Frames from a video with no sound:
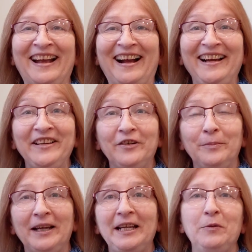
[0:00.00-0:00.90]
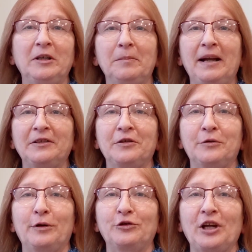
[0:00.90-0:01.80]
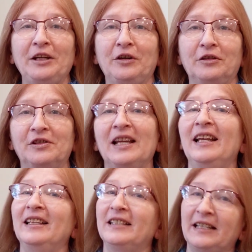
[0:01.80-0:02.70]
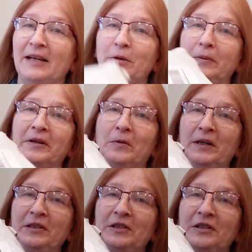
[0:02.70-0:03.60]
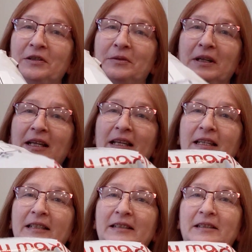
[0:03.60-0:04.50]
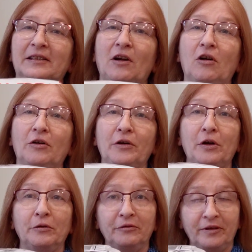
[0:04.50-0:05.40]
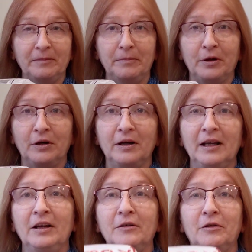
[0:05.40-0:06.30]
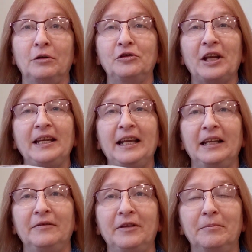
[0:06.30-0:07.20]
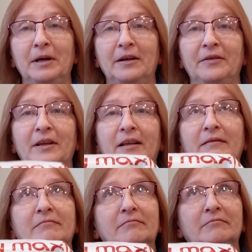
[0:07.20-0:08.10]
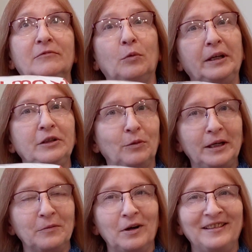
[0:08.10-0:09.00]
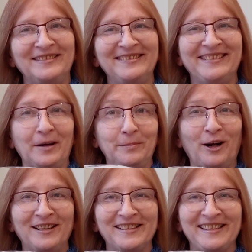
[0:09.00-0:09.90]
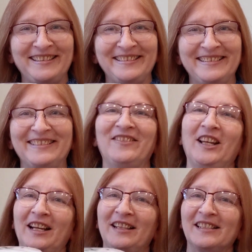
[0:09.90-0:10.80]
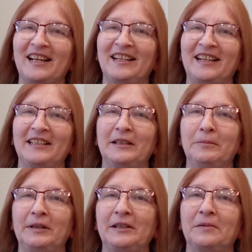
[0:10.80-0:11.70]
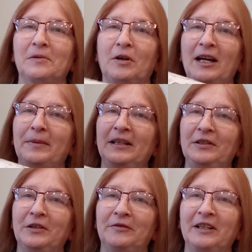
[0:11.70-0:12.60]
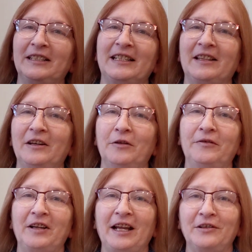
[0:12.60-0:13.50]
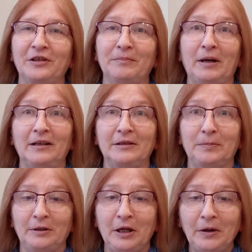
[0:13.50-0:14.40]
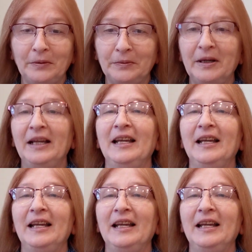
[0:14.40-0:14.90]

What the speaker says: Hi everybody, welcome back to the Crochet Nurse. Today what we're going to do is our November Crochet Kit of the Month 2021 unboxing. If you like this kind of content, please subscribe and don't forget to hit the notification box below.